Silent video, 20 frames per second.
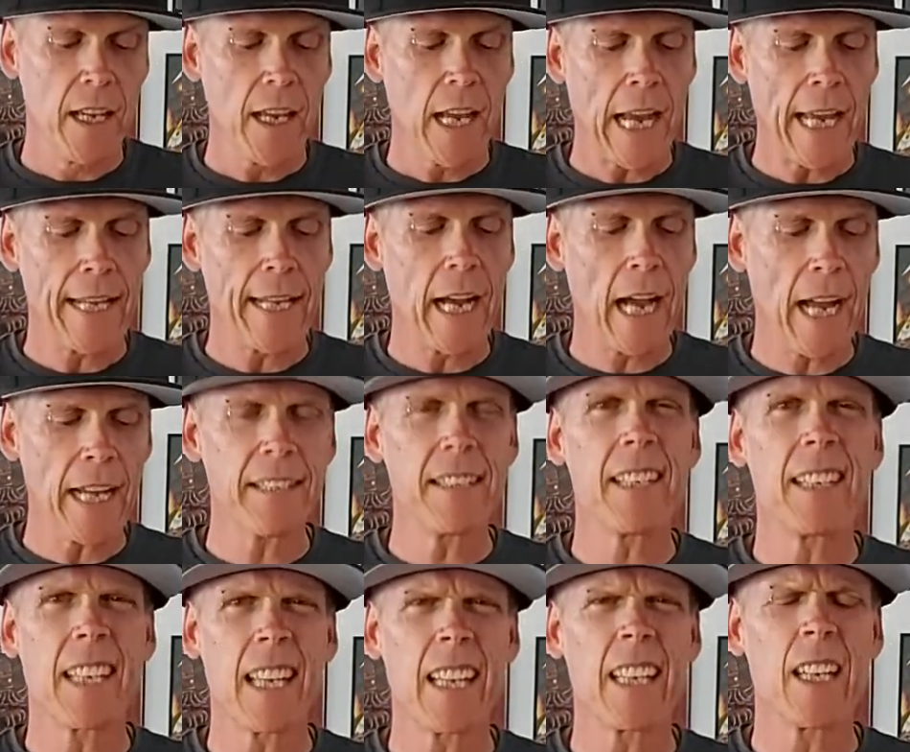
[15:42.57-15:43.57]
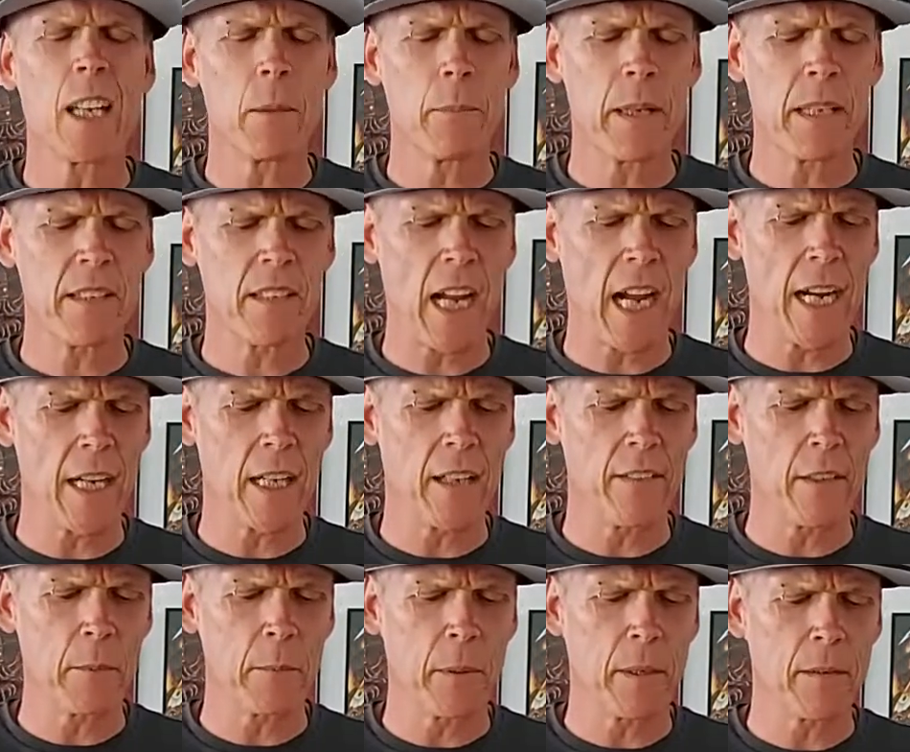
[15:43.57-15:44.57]
And I did get a little bit tired of
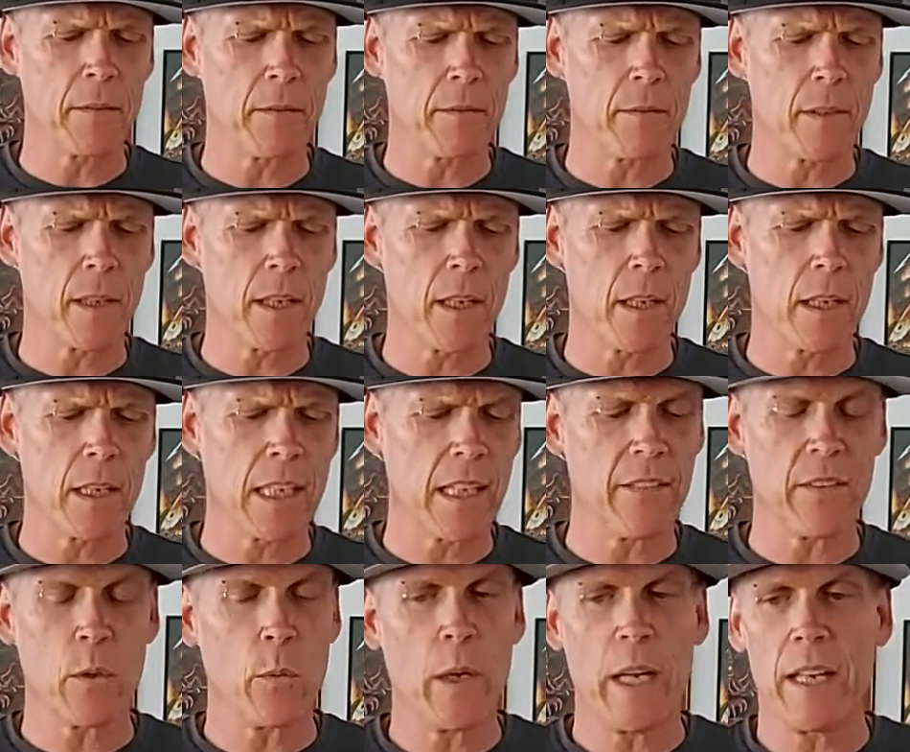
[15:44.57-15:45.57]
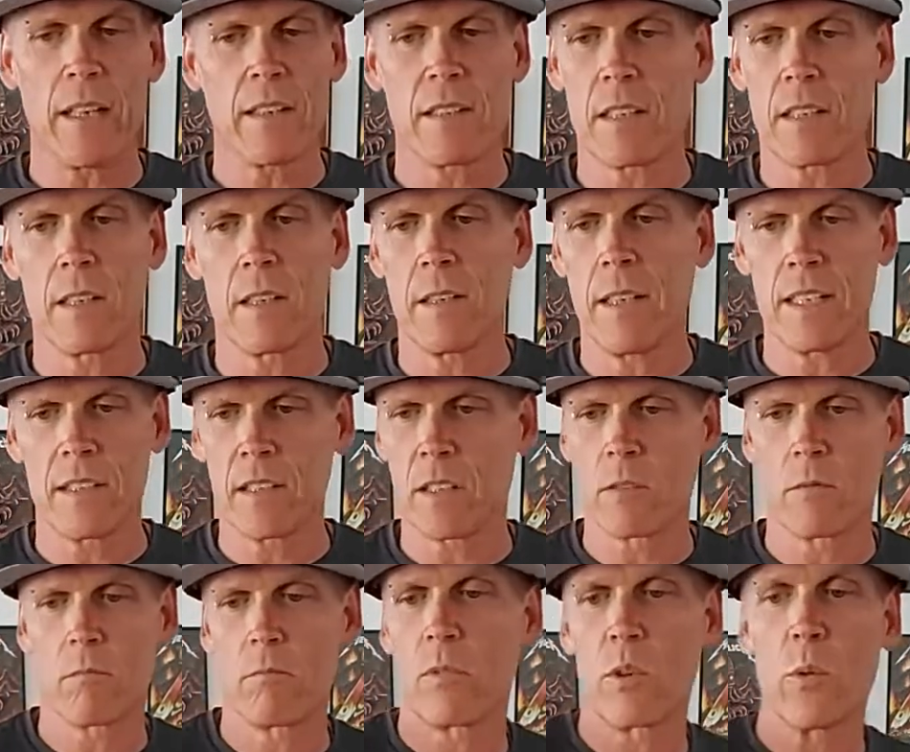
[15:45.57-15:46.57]
it, but Give It Away is
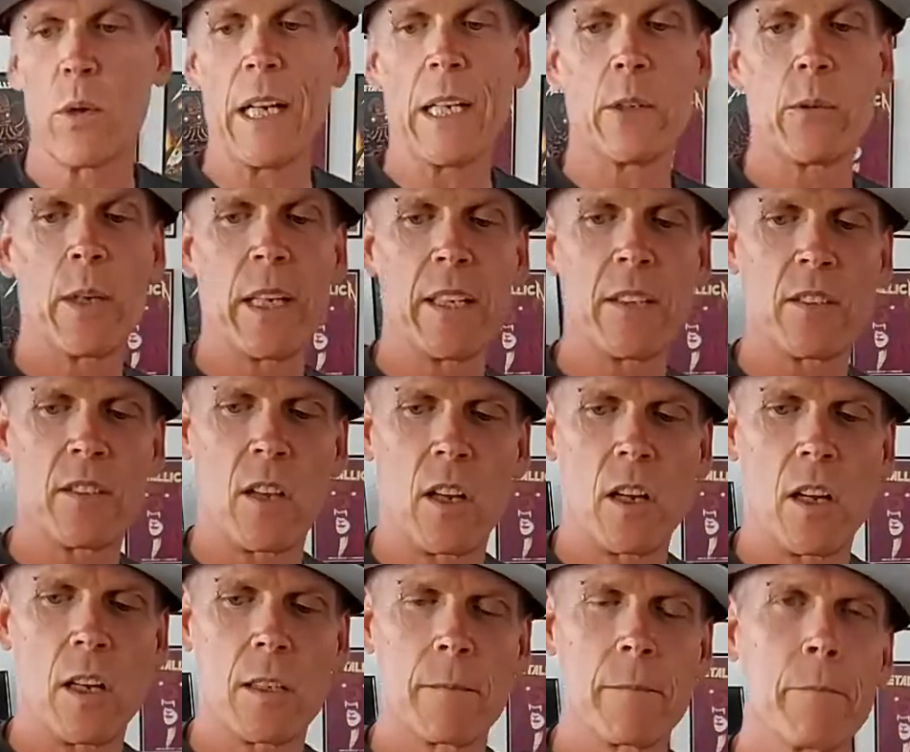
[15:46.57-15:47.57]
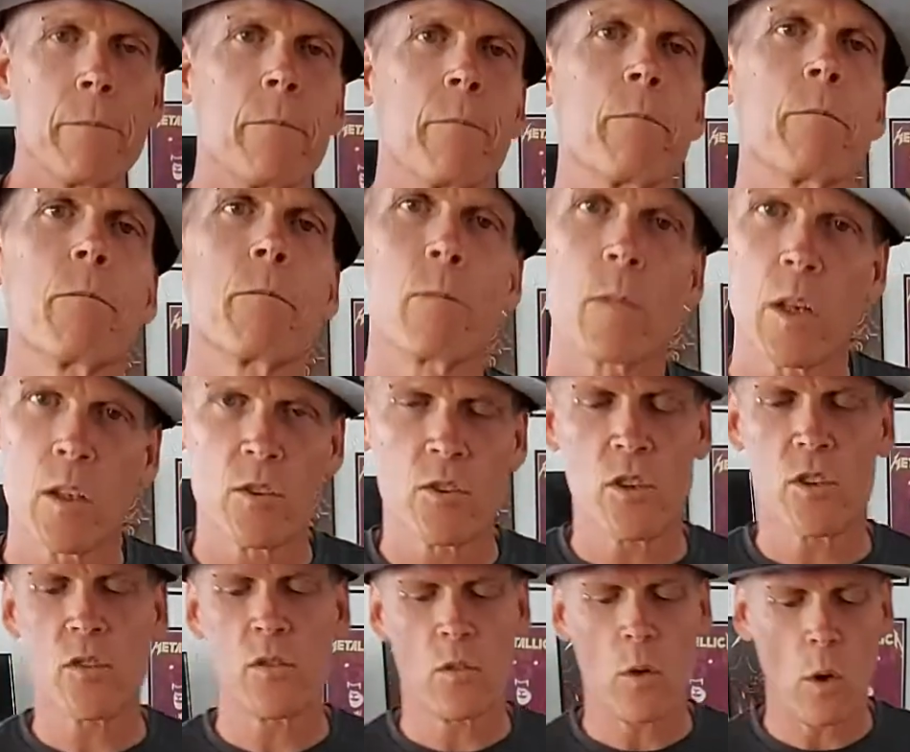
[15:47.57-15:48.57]
a great, great song,
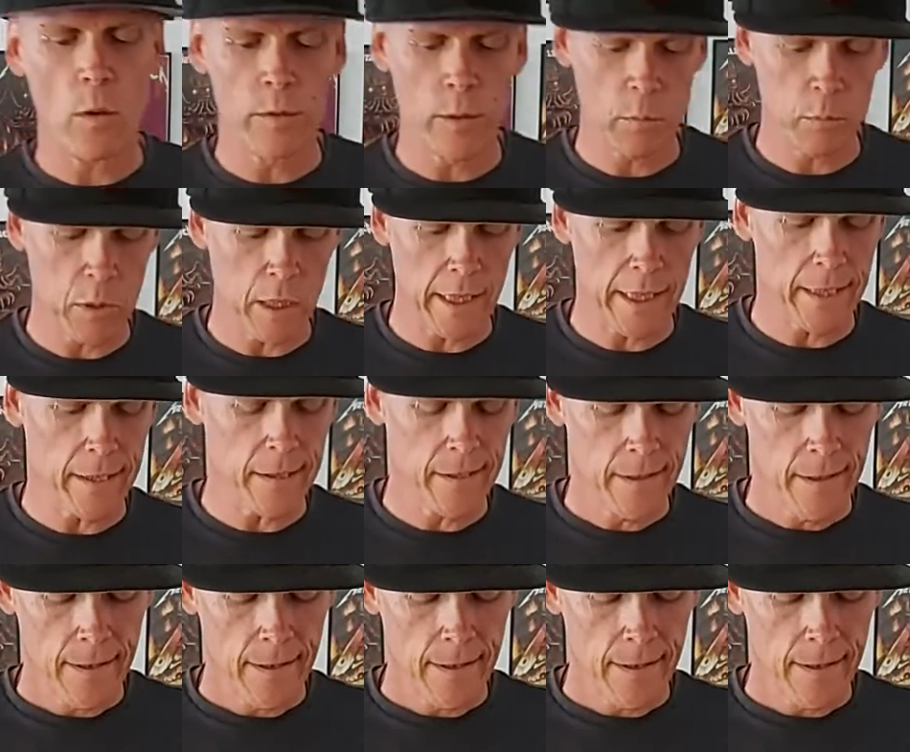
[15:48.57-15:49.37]
just overplayed.